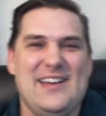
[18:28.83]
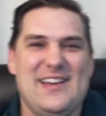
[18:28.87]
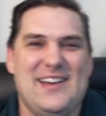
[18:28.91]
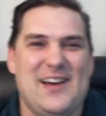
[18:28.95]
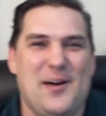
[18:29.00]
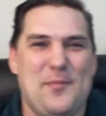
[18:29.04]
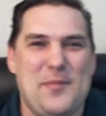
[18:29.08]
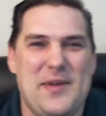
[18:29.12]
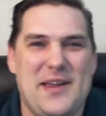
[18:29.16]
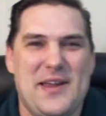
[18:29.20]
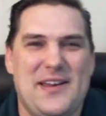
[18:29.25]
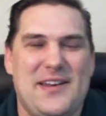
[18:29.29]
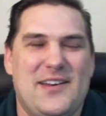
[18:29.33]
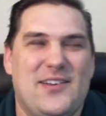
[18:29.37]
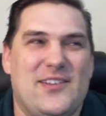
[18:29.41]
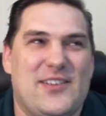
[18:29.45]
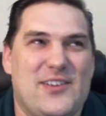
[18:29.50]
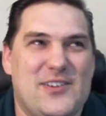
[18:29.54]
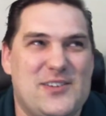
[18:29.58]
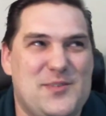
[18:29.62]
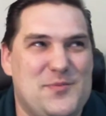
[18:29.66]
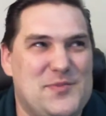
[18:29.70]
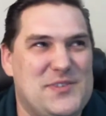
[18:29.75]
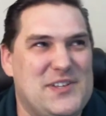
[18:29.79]
I mean,
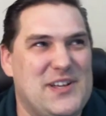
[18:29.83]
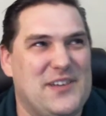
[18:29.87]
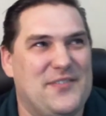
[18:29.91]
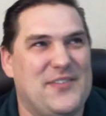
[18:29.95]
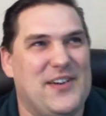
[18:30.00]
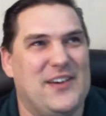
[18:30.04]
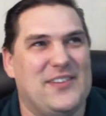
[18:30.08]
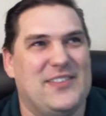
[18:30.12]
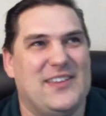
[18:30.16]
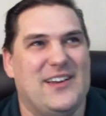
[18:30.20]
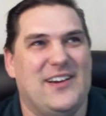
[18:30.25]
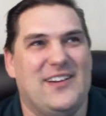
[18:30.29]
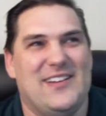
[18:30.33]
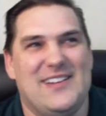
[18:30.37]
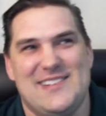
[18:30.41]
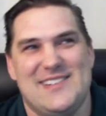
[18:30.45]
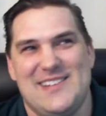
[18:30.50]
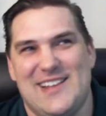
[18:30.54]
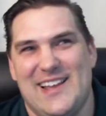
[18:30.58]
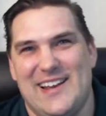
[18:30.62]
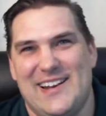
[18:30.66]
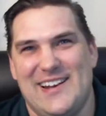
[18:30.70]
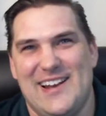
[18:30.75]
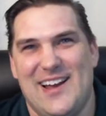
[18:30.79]
there's some stuff out there that's
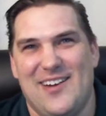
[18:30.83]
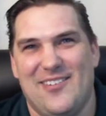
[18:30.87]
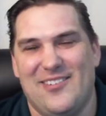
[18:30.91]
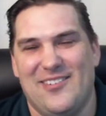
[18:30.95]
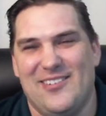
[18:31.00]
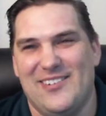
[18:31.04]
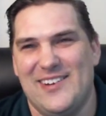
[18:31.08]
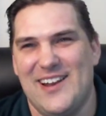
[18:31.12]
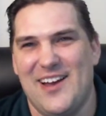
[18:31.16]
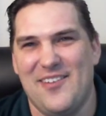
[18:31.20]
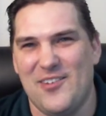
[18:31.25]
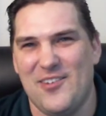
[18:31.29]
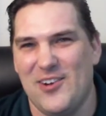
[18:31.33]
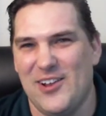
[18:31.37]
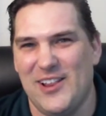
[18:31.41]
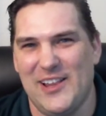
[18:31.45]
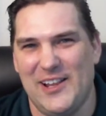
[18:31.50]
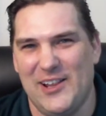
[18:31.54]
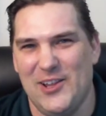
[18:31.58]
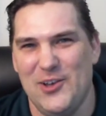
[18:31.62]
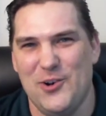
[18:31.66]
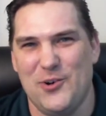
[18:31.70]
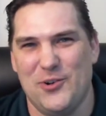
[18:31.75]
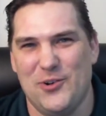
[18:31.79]
like not really
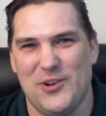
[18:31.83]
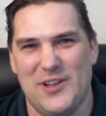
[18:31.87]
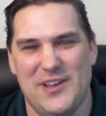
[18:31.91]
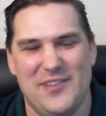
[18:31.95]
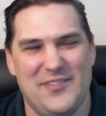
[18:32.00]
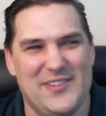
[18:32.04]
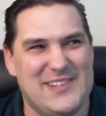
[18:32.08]
lucrative.